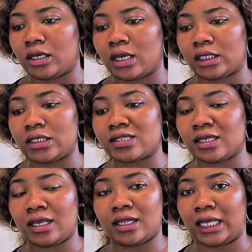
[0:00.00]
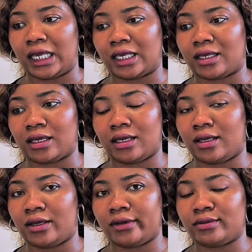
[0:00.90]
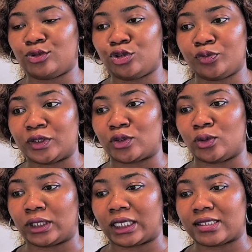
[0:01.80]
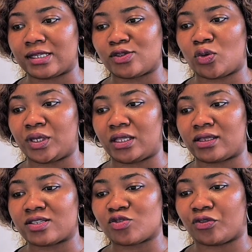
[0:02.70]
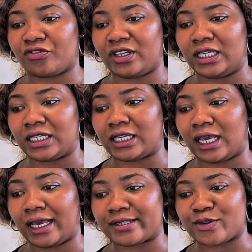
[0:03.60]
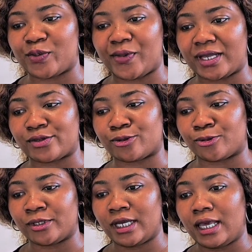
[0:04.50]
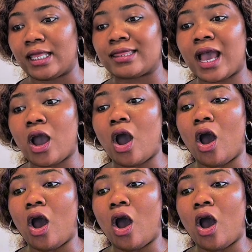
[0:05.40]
I can see, like, truth be told, I can see so many things from Finland here as compared to that.